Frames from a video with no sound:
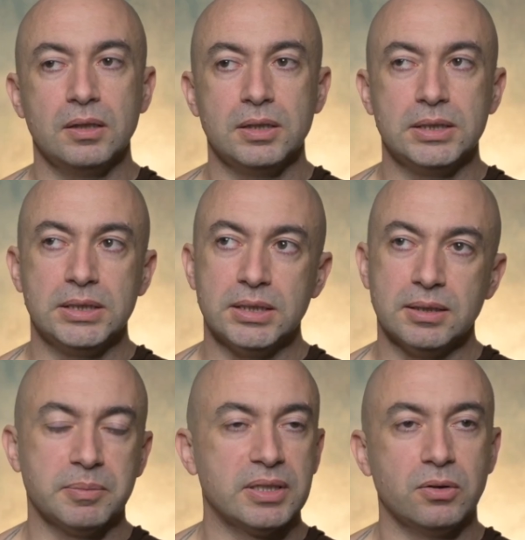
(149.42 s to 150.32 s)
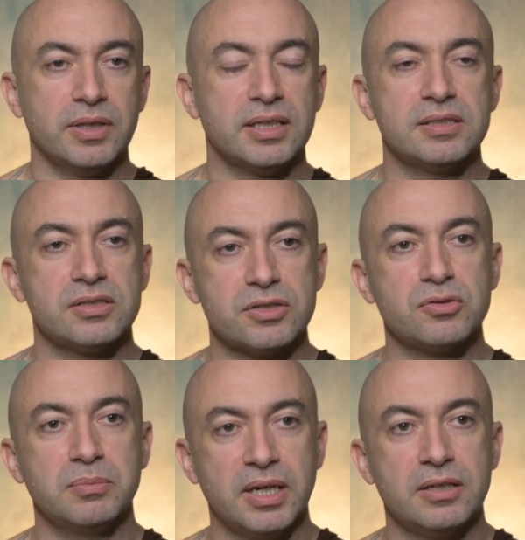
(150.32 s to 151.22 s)
Yeah, but all that is just
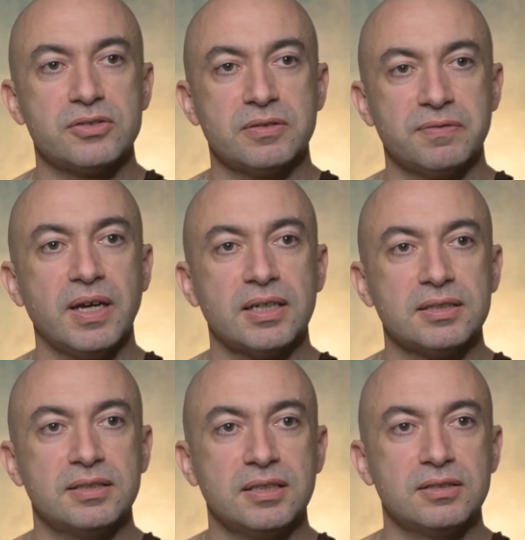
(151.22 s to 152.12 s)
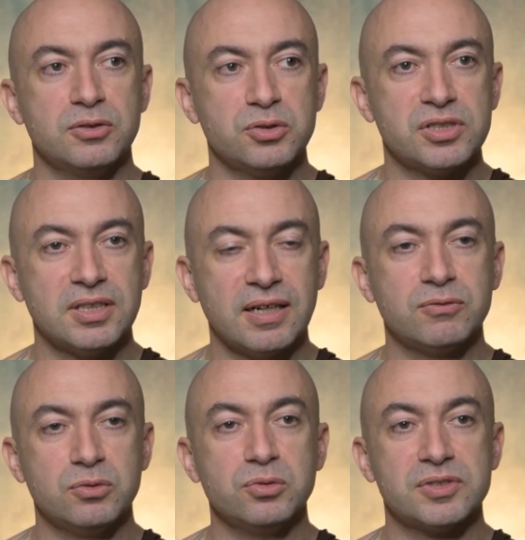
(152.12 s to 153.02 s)
to manage the fact that you still have
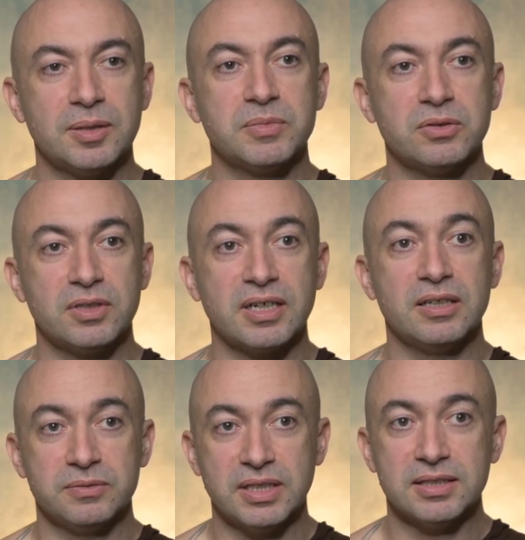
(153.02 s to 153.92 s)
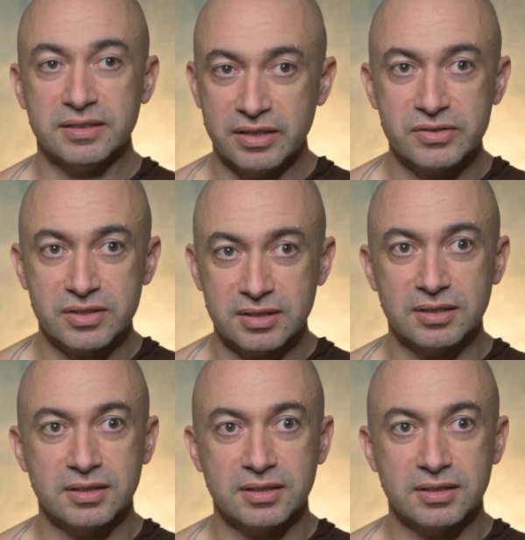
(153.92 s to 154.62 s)
to do something on account of that intensity.